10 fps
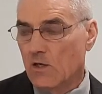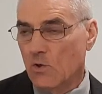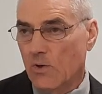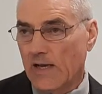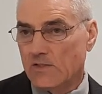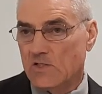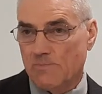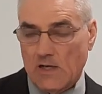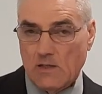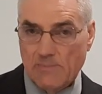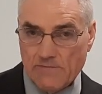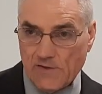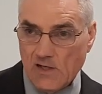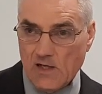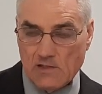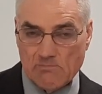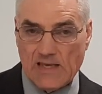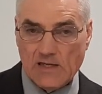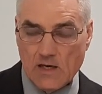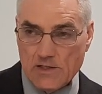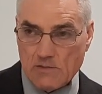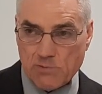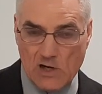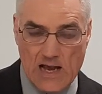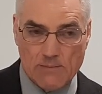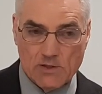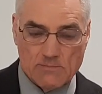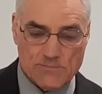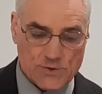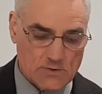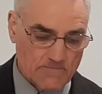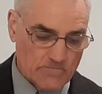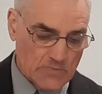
who had spinal bifida and many other problems,